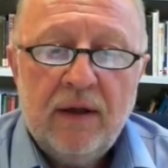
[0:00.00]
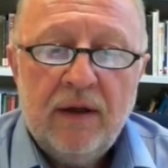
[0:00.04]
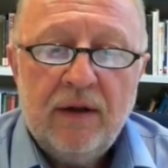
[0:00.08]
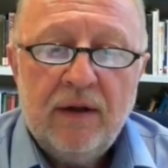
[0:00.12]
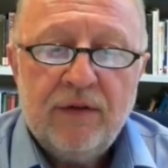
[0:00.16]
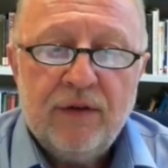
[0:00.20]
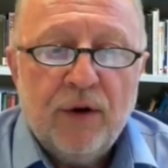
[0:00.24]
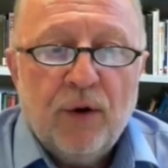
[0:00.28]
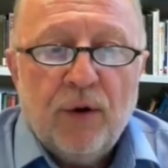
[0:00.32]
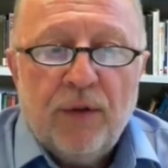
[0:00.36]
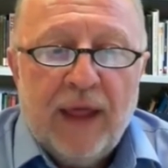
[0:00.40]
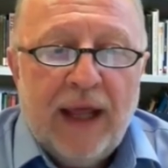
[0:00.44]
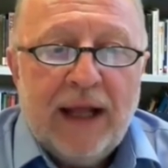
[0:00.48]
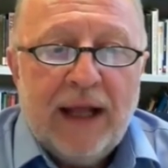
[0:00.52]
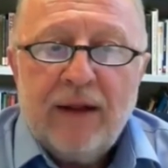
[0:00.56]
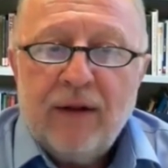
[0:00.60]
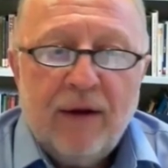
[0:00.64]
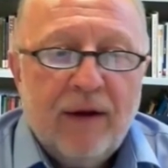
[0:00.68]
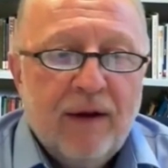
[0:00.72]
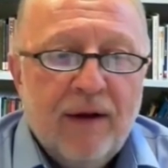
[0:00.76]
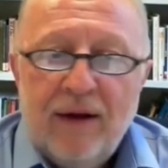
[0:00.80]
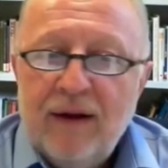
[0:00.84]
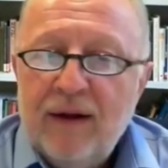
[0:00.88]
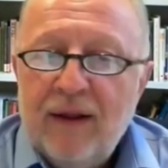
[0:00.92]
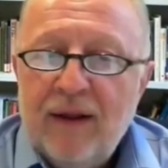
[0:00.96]
So that
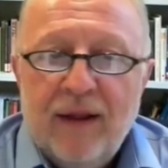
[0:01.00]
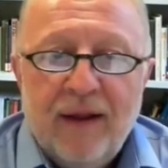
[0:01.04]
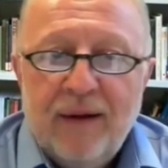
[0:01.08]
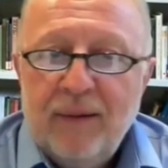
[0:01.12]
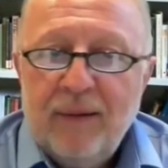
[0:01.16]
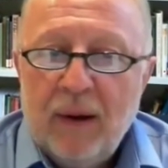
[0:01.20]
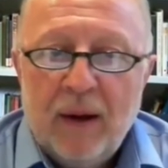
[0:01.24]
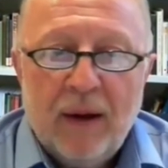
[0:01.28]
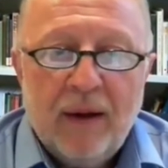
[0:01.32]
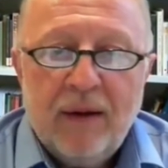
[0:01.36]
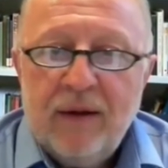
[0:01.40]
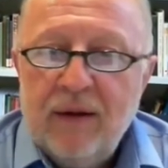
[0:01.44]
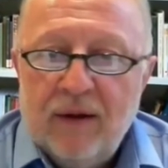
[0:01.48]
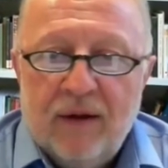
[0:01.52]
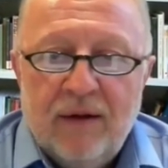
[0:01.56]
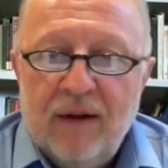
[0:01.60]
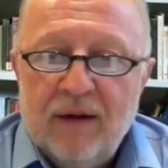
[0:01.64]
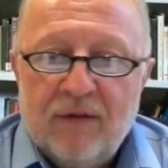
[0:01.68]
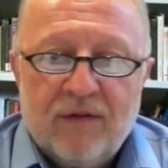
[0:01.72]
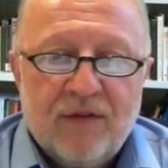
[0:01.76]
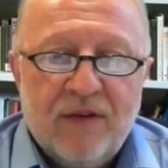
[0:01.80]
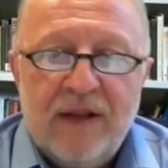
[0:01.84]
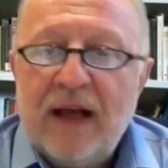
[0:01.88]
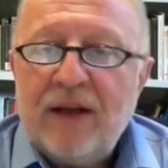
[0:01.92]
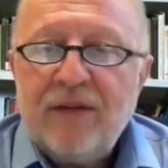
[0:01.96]

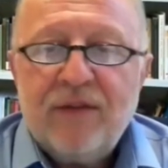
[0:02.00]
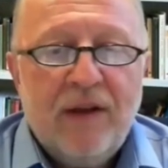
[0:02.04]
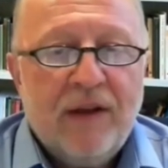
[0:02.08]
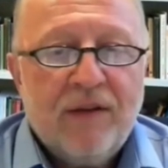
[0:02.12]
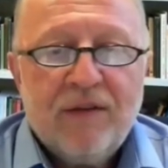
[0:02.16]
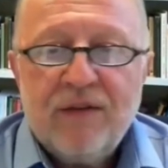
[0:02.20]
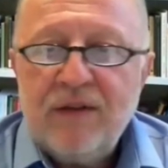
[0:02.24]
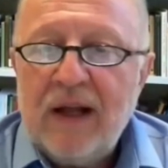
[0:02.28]
it's not